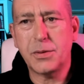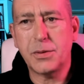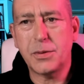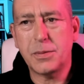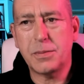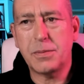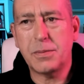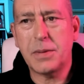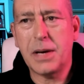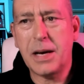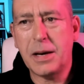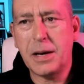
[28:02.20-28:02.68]

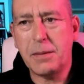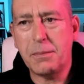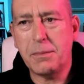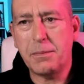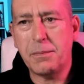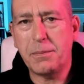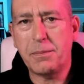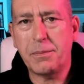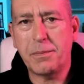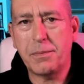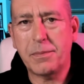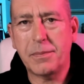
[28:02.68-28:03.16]
or
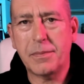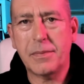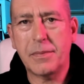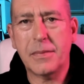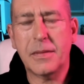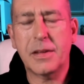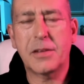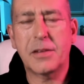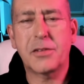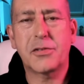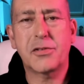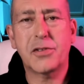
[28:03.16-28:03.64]

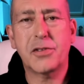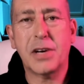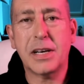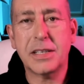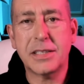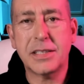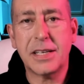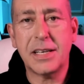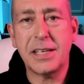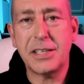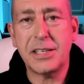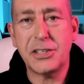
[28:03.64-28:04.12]

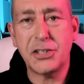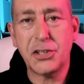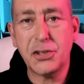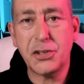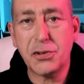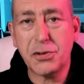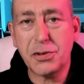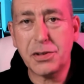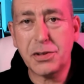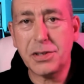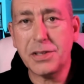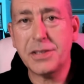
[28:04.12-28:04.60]
track day
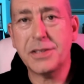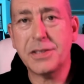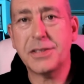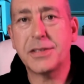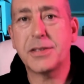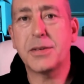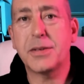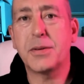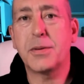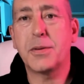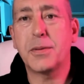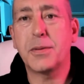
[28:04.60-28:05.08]

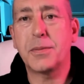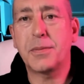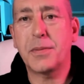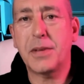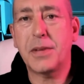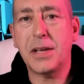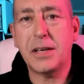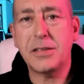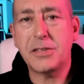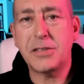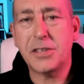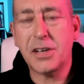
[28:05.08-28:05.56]
insurance or
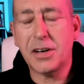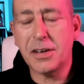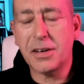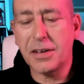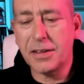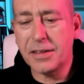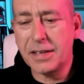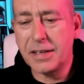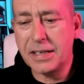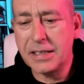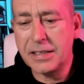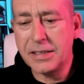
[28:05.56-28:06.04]
those kind
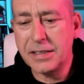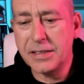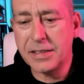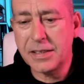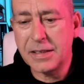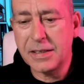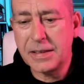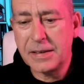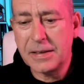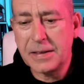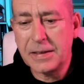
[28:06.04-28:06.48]
of things.